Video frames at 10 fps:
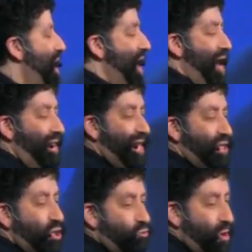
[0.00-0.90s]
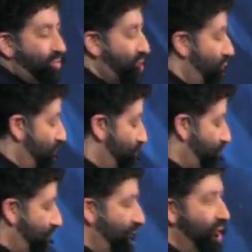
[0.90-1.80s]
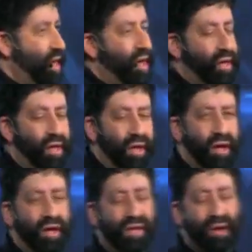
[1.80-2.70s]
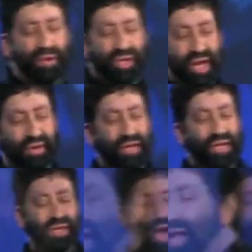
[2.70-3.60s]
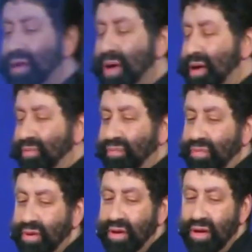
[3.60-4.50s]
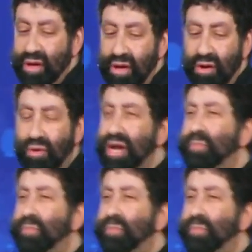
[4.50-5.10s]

And this scripture that was given to Solomon when he